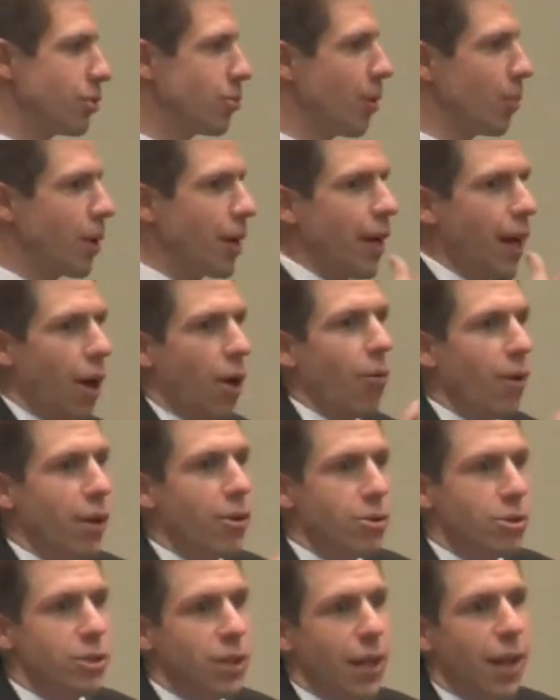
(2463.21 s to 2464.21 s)
So I'm like, how do I
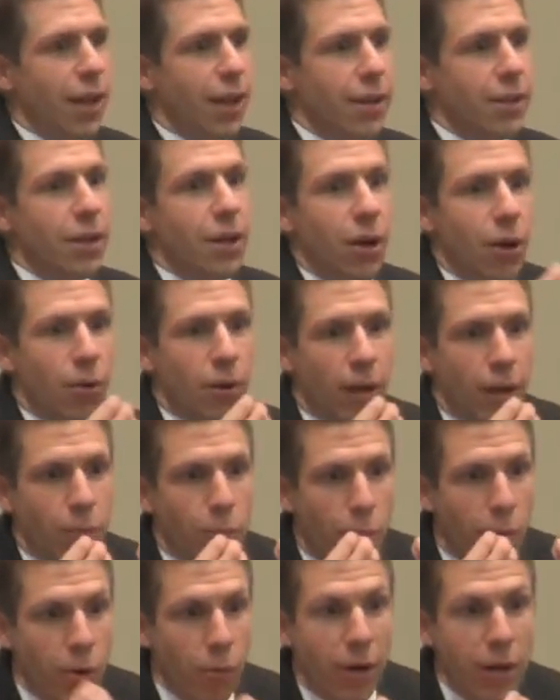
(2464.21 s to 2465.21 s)
understand? Okay,
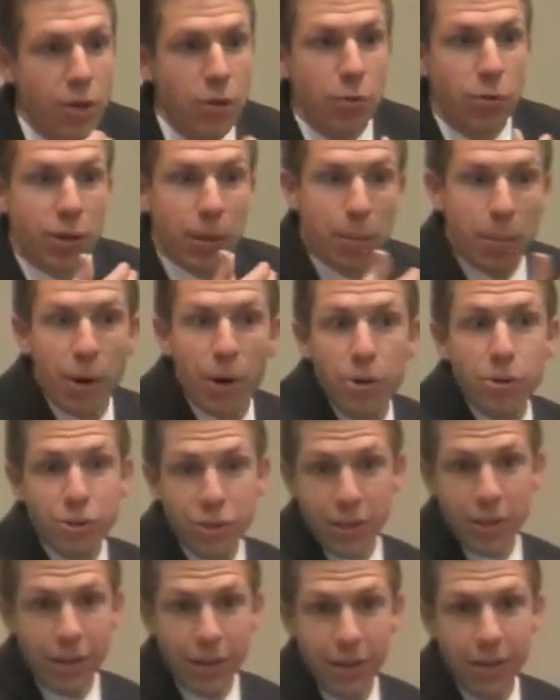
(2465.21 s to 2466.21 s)
what do I do with a
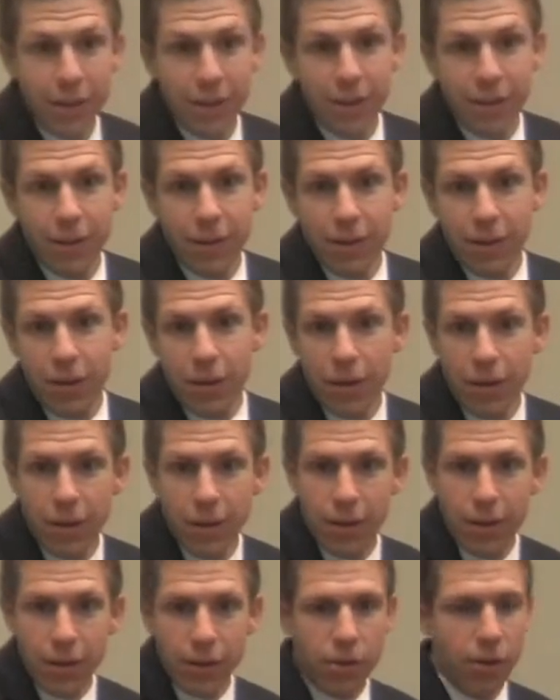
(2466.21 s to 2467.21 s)
person?
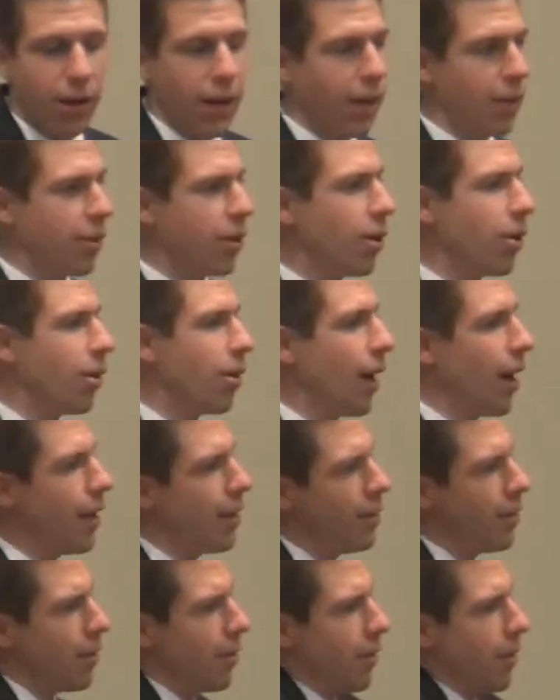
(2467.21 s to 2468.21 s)
They're,
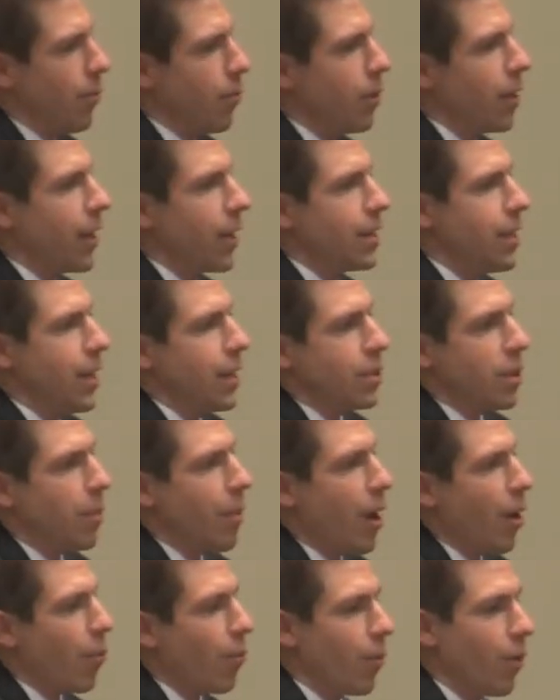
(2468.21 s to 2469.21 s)
they're with ideas
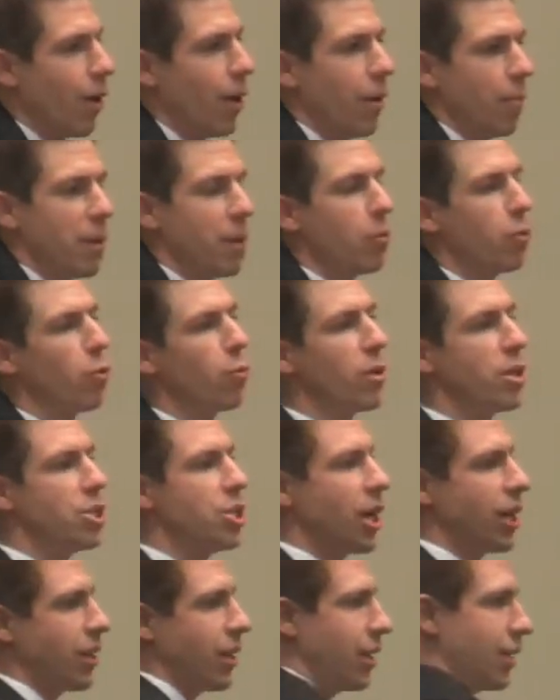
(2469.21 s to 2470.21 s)
about people who
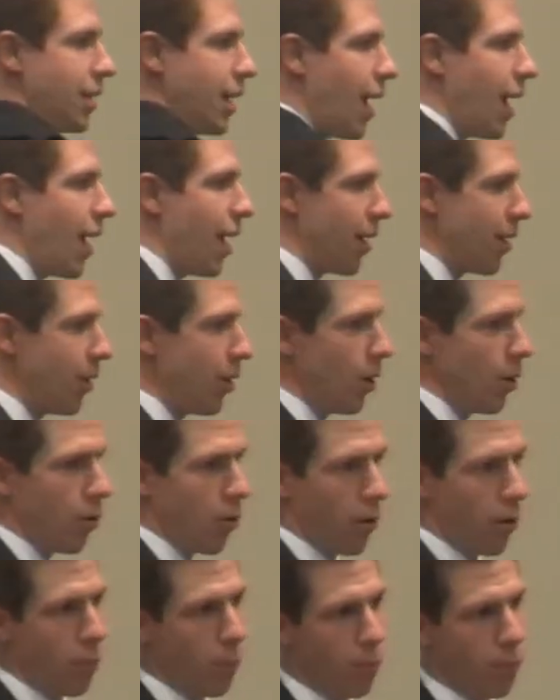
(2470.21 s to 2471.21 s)
rejected God
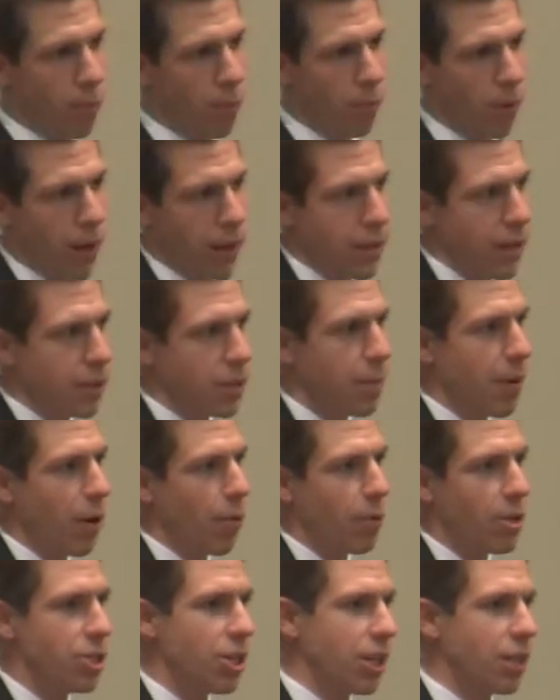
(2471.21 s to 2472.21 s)
or ideas
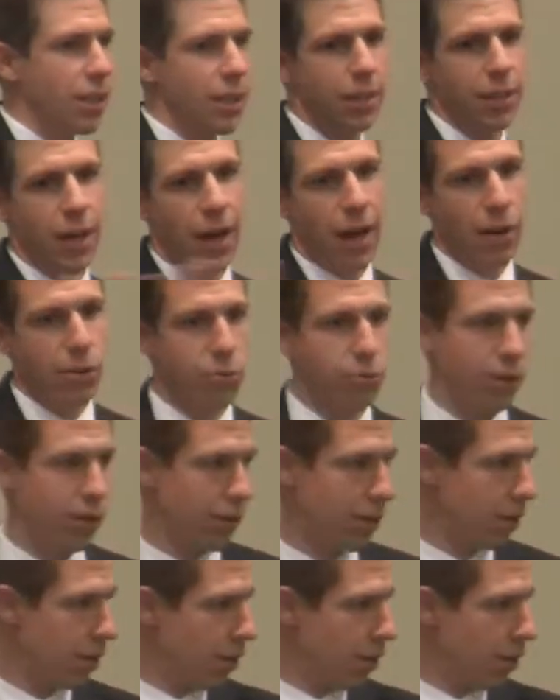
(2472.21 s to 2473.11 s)
about rejecting doctrine.